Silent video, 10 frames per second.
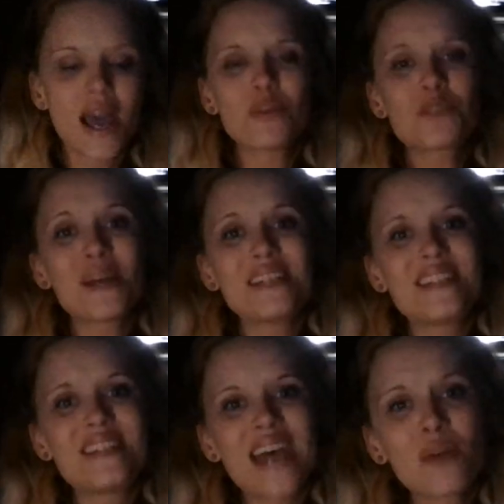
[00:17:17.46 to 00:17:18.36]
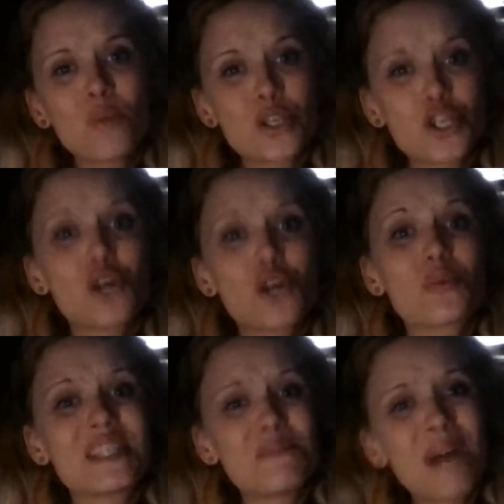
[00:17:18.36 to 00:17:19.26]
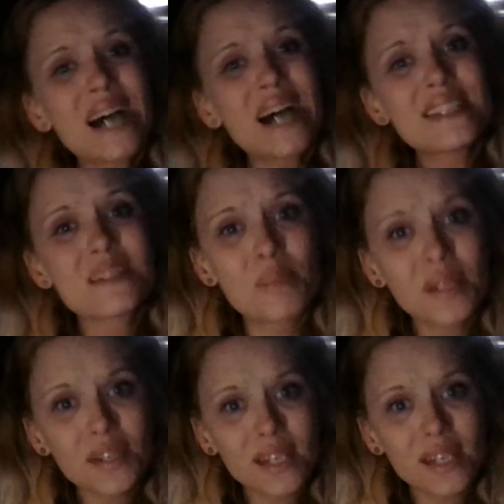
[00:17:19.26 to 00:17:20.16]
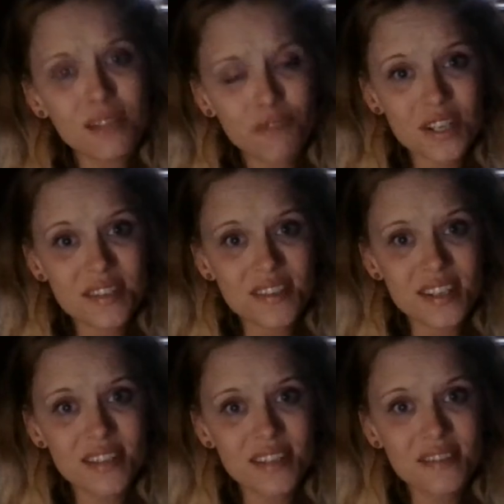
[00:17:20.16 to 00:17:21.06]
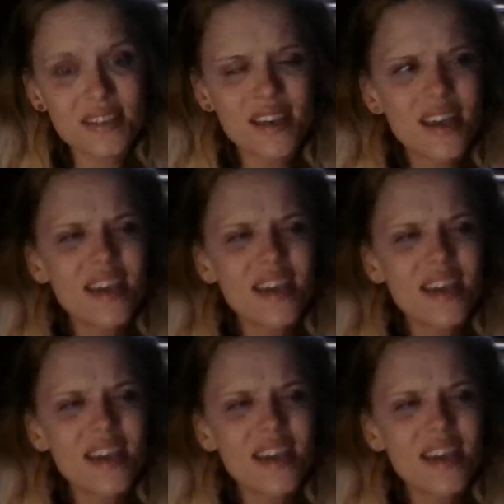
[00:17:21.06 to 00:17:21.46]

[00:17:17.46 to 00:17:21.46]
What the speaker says: I wish my dad would have took responsibility for his sins